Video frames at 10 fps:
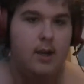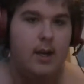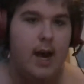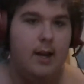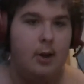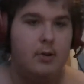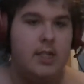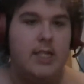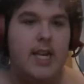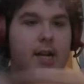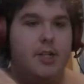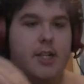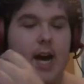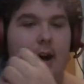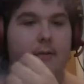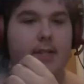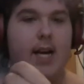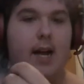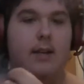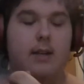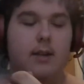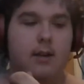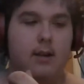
Kylo snatches it out of his hand